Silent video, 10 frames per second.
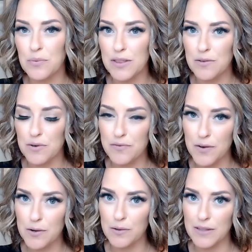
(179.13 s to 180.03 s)
with the
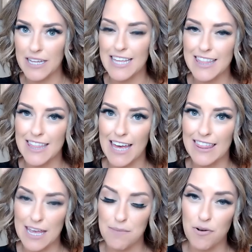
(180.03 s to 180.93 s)
referral link
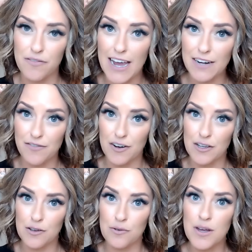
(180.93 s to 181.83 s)
that they provide for
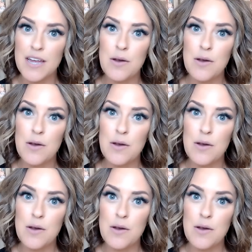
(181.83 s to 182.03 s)
you.